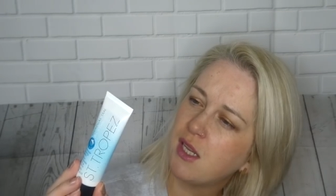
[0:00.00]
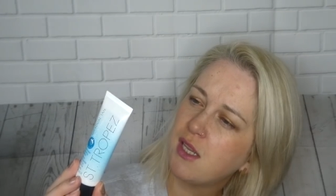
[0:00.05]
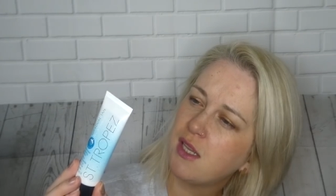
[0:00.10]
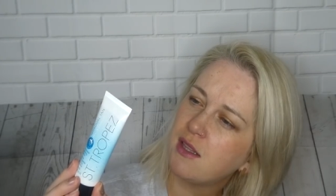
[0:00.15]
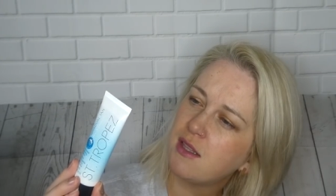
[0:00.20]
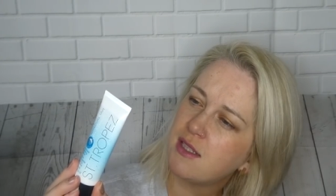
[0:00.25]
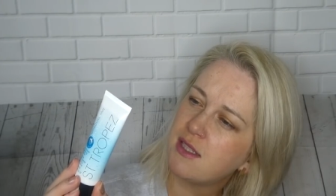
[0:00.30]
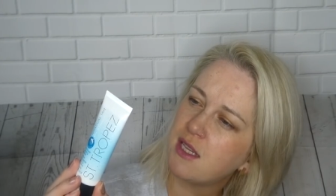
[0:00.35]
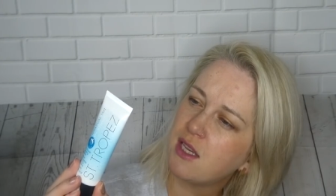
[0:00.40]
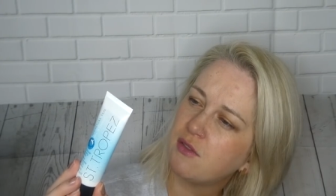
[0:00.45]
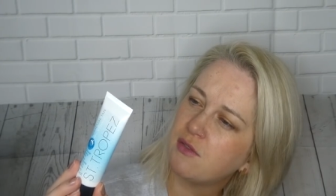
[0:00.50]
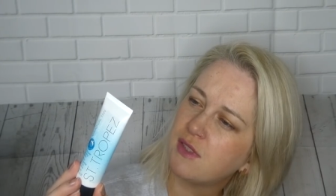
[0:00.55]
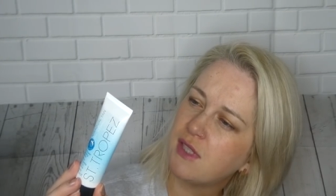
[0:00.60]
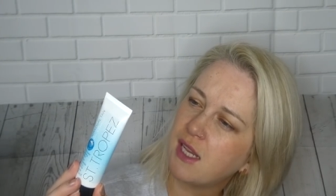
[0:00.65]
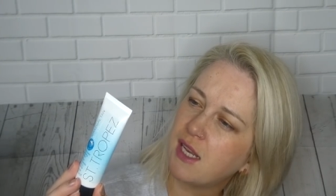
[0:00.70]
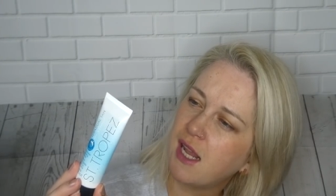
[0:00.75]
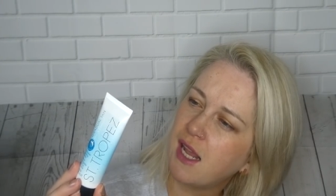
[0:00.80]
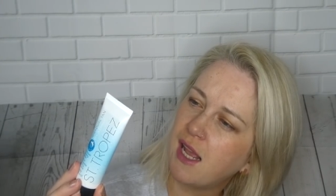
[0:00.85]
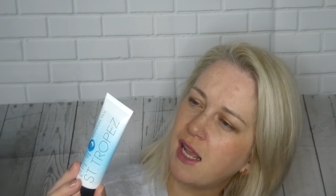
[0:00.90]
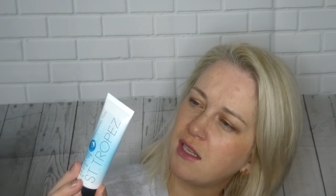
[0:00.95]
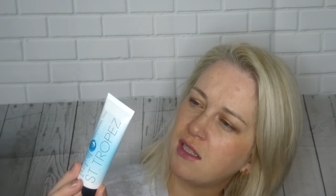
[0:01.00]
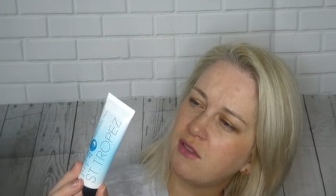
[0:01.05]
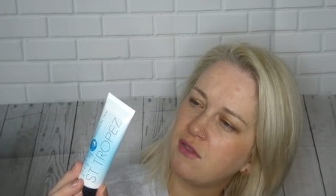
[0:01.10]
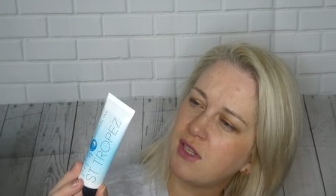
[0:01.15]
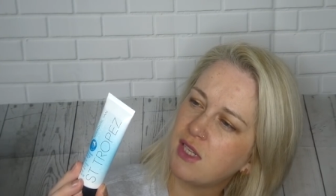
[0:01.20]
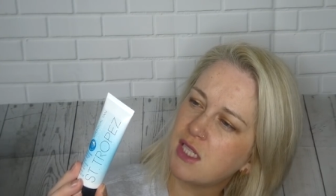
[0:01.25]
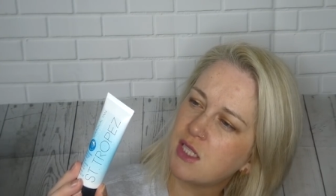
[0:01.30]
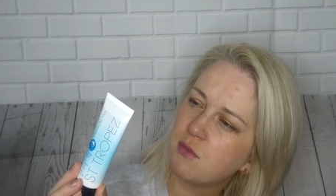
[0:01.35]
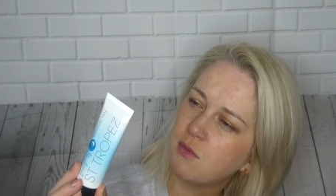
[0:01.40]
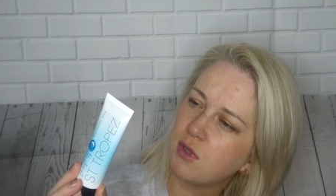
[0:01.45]
the self-tan
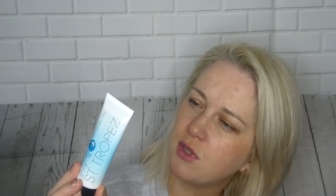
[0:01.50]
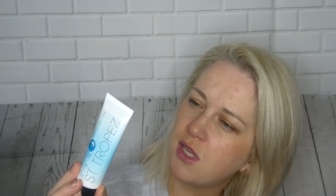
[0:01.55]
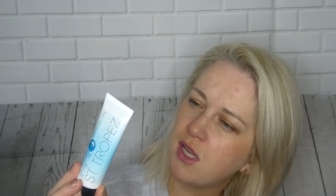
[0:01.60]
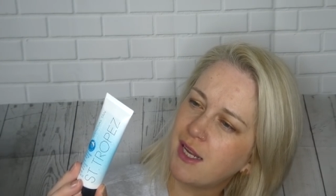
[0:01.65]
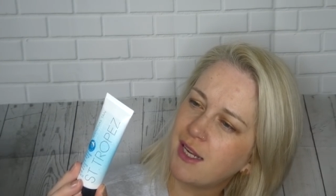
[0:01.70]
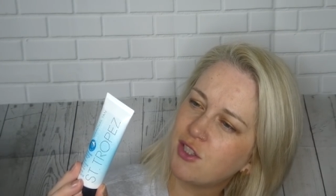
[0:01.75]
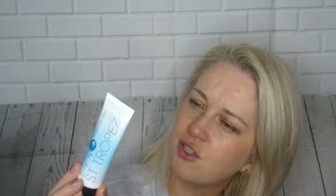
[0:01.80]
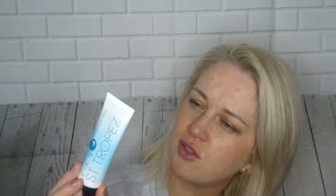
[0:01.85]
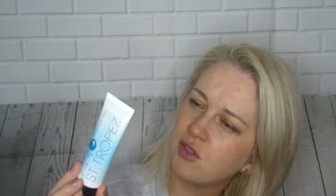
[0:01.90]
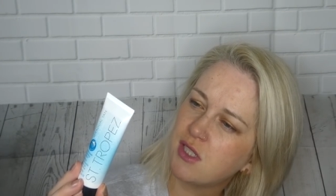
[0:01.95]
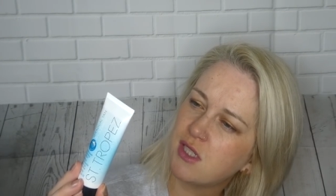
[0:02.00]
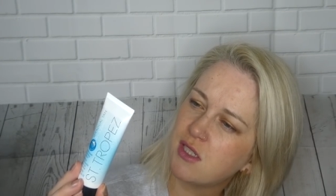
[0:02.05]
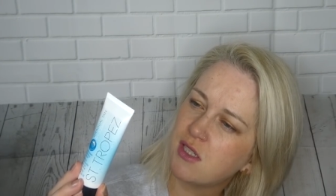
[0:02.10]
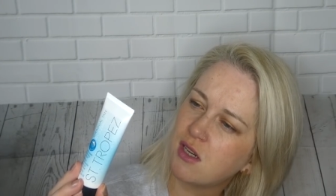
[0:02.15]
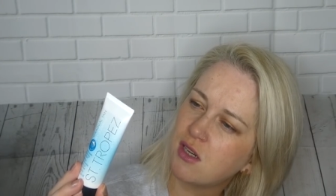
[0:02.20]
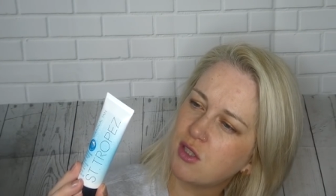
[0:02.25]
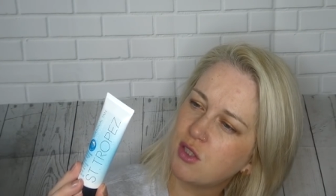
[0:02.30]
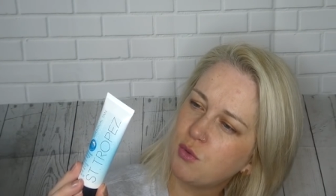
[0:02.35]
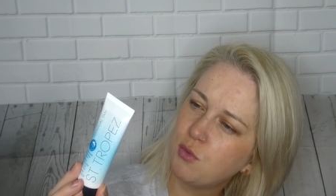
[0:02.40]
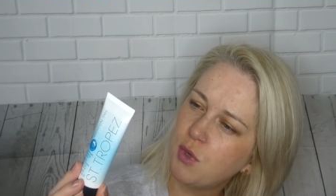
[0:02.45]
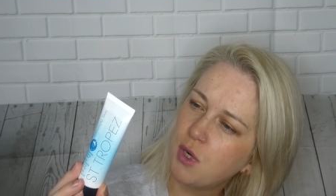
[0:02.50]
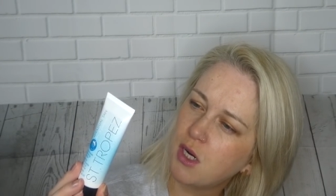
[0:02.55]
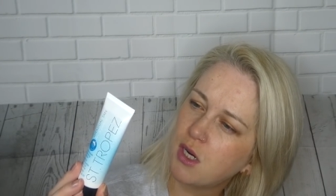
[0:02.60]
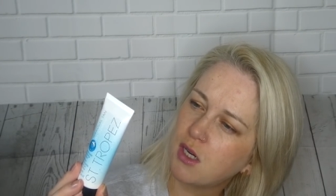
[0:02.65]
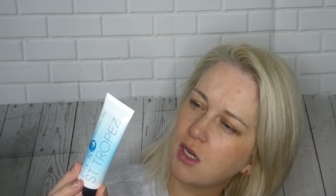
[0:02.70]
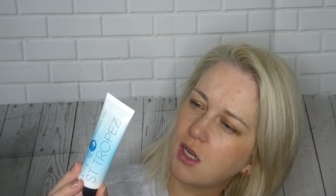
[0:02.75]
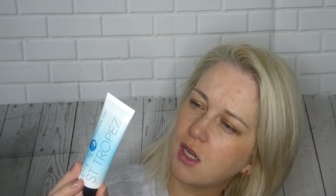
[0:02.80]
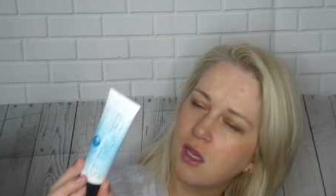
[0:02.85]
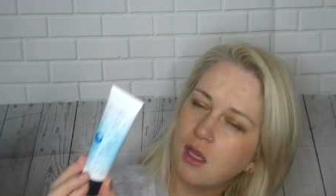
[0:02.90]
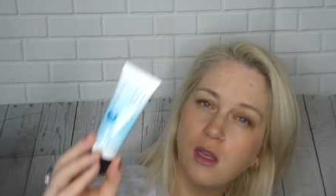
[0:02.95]
activates will naturally start to
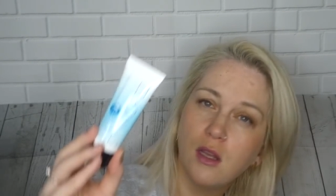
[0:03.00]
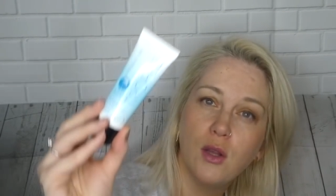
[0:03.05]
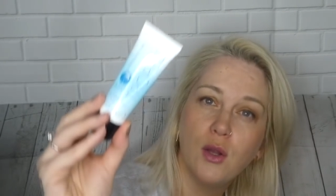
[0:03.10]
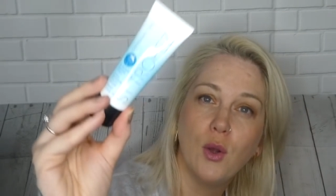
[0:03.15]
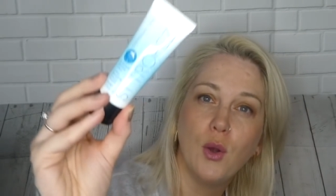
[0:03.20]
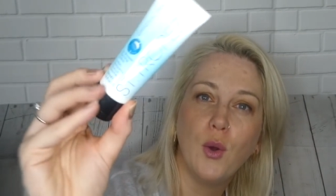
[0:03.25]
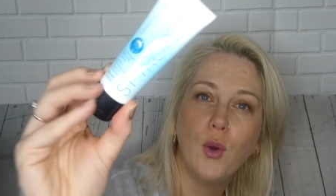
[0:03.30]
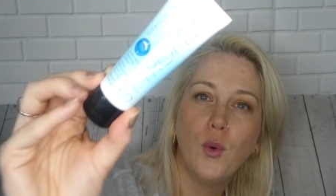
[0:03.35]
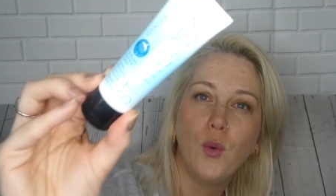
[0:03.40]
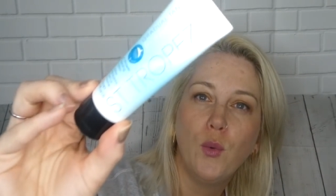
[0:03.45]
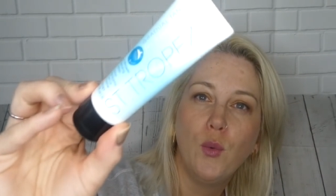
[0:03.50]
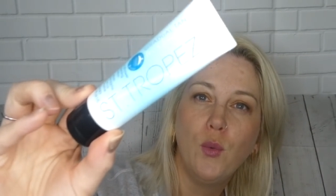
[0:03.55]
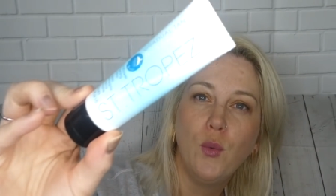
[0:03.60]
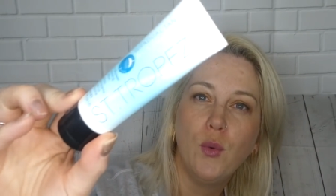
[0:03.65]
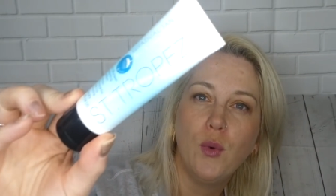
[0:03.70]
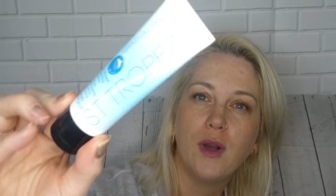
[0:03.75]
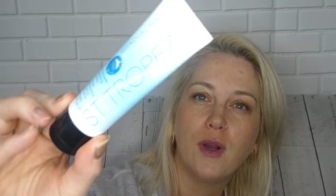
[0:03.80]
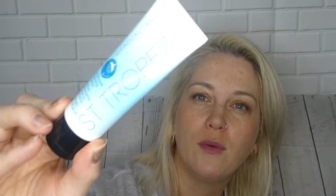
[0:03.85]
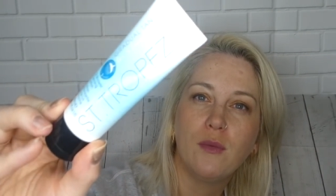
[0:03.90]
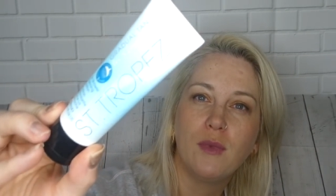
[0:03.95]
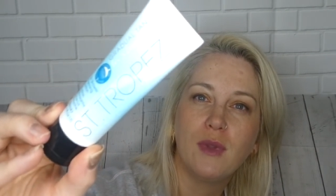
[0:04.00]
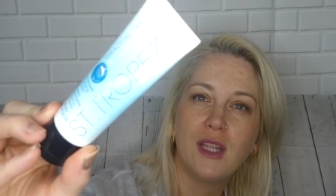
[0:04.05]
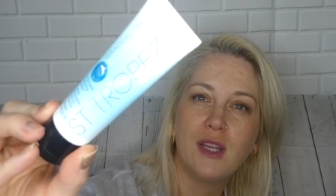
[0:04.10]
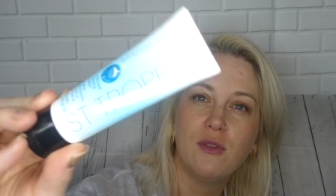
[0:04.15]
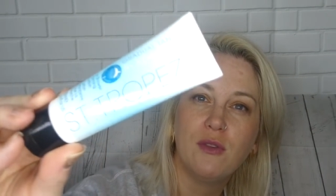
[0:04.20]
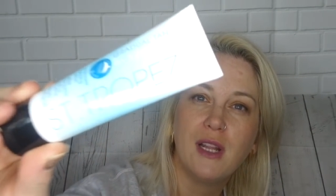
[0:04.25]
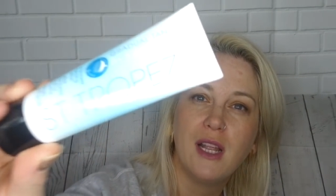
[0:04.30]
work well I don't